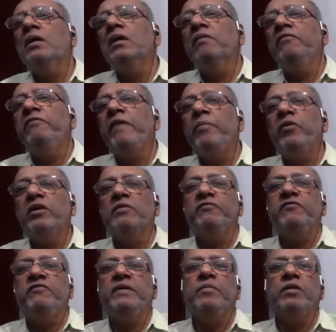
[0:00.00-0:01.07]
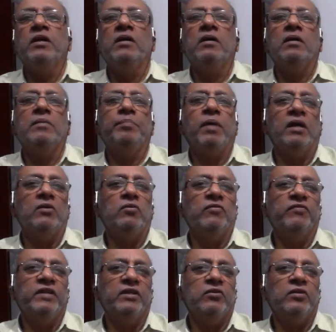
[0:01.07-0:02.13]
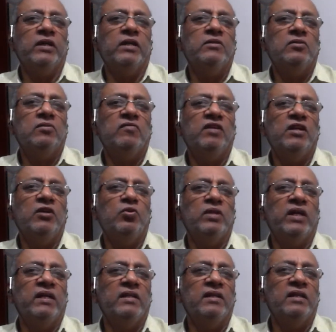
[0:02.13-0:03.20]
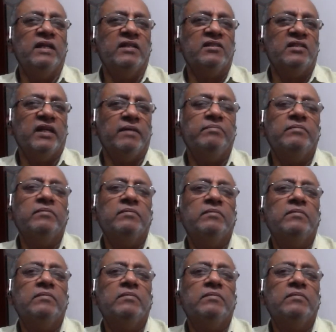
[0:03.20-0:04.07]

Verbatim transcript: the femur, femur part of it. Okay? Okay. The next slide.